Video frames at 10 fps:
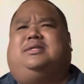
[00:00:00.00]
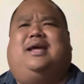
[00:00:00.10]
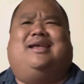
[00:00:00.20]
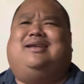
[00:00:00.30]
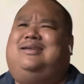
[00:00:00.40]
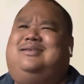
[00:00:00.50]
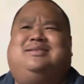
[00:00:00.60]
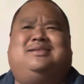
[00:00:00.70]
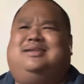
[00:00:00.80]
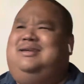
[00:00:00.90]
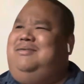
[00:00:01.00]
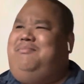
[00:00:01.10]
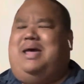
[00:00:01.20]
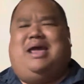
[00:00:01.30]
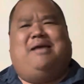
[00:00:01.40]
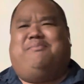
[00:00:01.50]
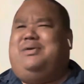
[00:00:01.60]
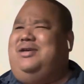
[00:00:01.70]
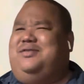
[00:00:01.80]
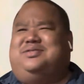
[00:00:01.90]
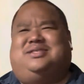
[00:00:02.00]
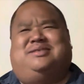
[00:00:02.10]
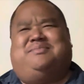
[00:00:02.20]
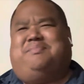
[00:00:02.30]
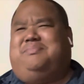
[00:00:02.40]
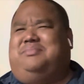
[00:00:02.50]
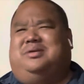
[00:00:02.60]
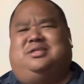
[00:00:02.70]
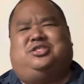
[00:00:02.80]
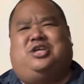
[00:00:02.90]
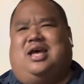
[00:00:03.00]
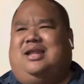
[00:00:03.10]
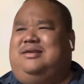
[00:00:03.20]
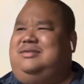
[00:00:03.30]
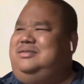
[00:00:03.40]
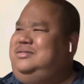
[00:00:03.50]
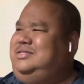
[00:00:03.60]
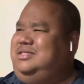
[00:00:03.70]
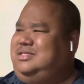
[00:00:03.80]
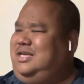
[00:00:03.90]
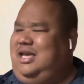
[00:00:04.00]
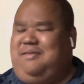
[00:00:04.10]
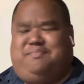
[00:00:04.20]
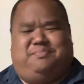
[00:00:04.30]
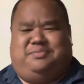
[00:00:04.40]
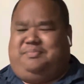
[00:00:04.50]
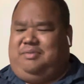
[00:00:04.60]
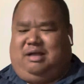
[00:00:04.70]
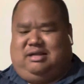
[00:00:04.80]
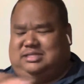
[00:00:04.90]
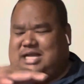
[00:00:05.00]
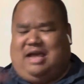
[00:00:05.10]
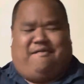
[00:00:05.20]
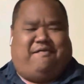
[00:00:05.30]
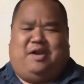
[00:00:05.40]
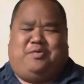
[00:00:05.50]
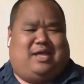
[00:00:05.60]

Like paying bills and trying to just keep stay afloat.